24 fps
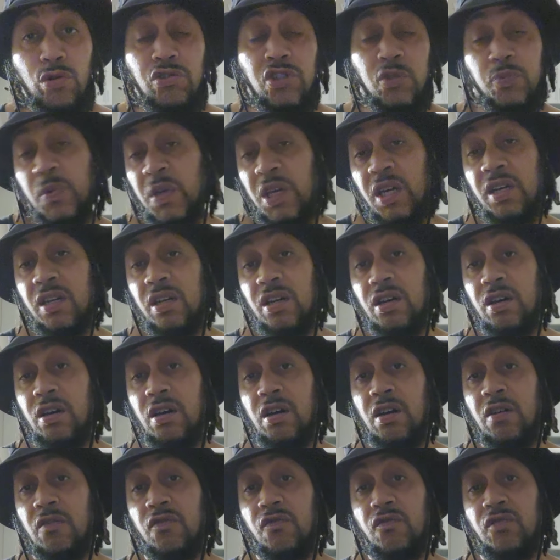Speaking
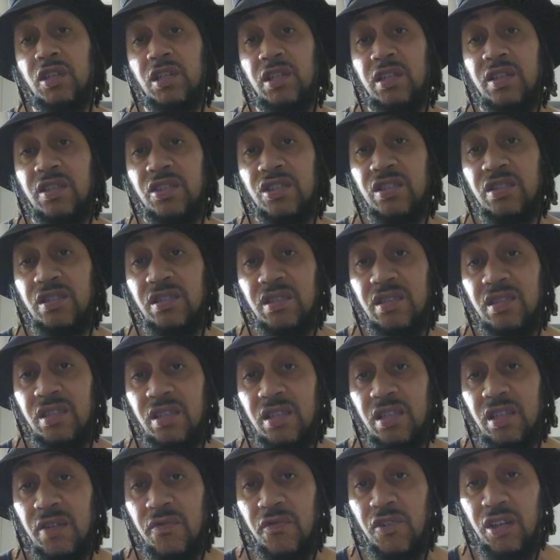of religious
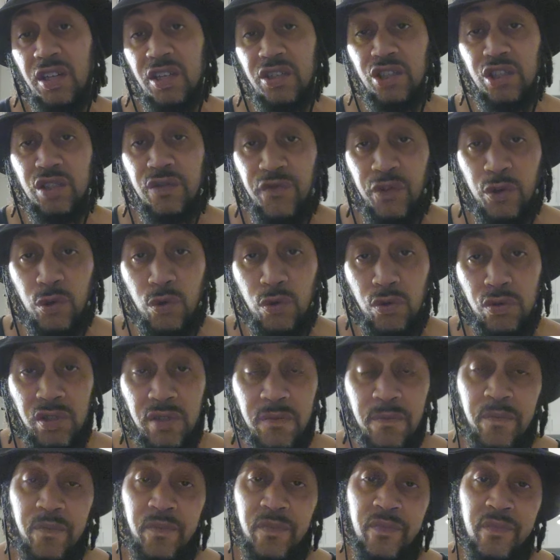
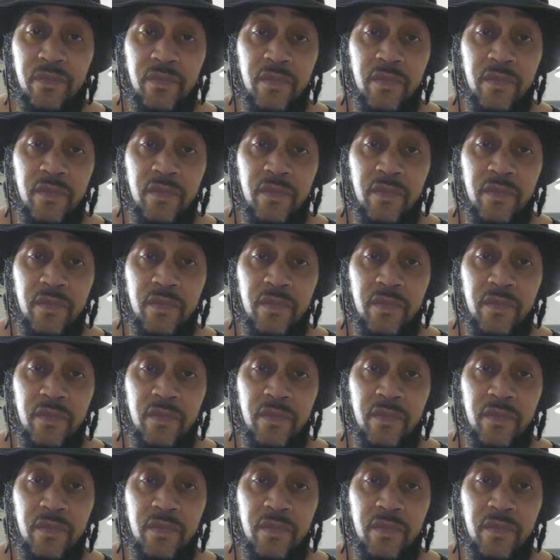views,